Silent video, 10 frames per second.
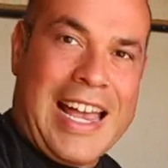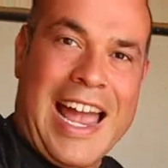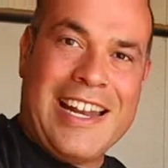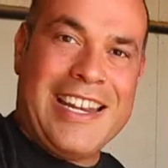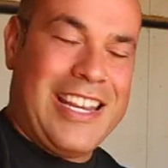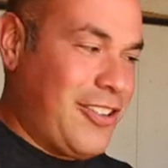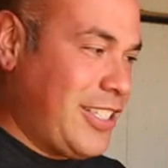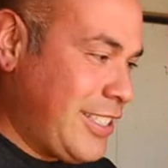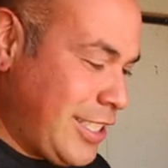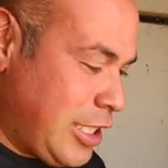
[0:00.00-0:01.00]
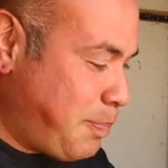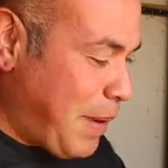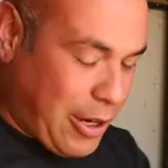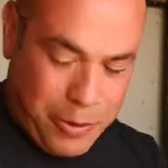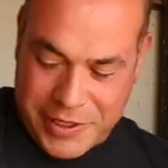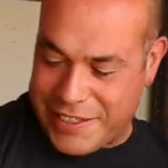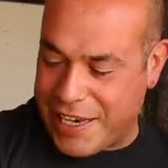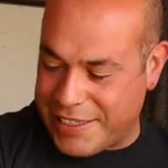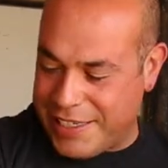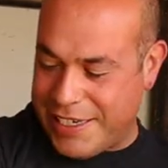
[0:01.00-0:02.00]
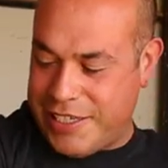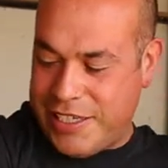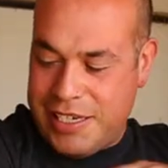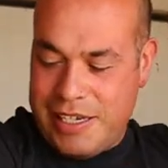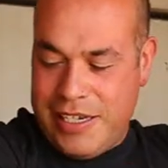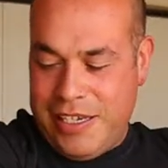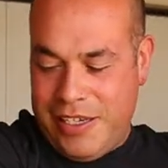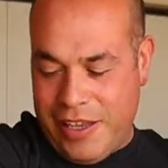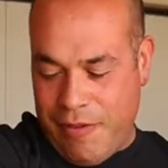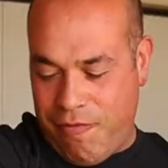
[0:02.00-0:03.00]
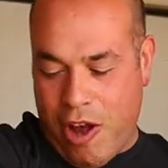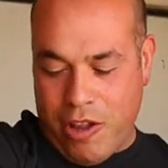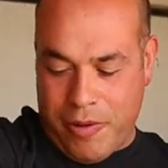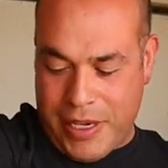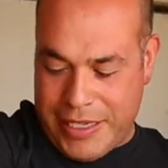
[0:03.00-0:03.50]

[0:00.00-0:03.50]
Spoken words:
is Annie here. This is Speckled Sussex. They follow